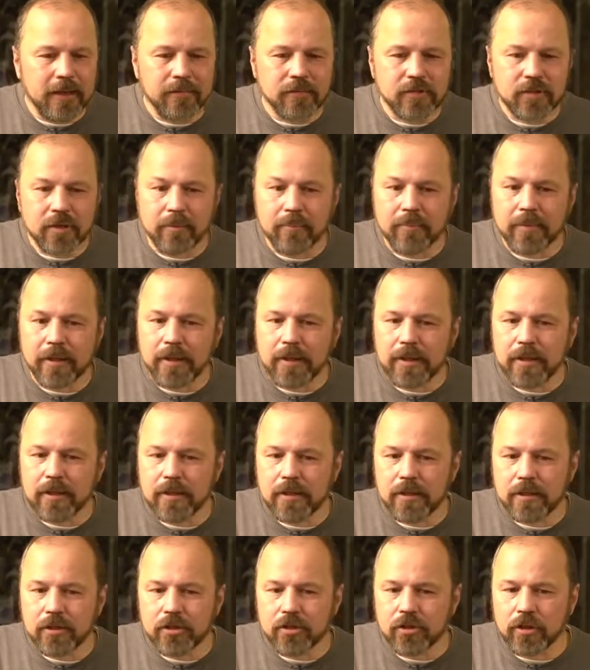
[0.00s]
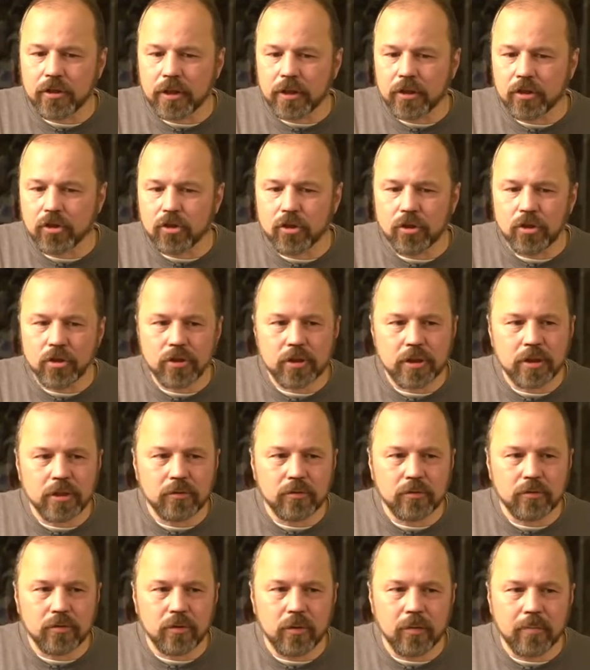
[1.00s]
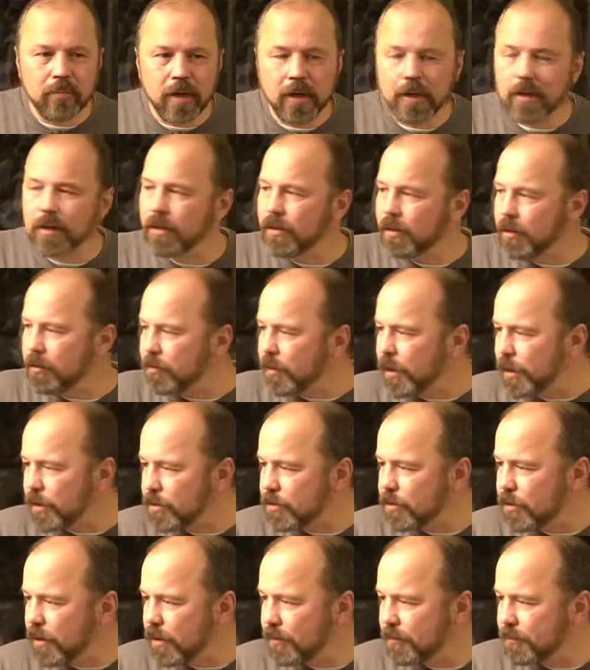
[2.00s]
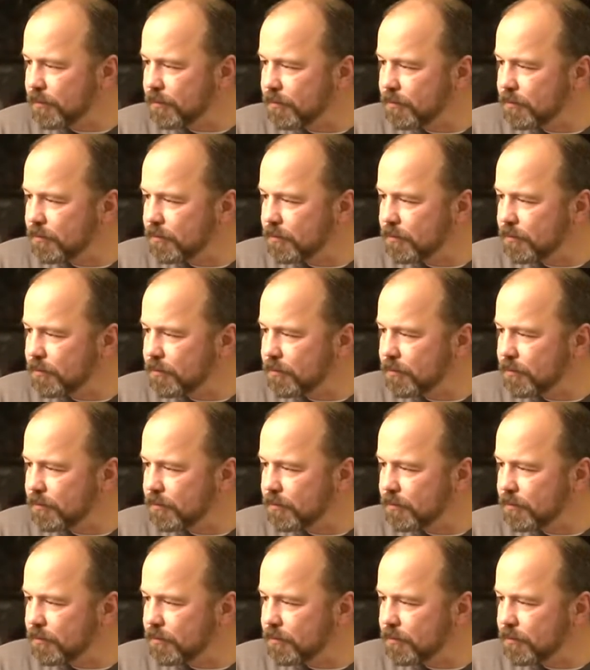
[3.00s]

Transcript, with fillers: if somebody is turning church into a marketing place, yeah,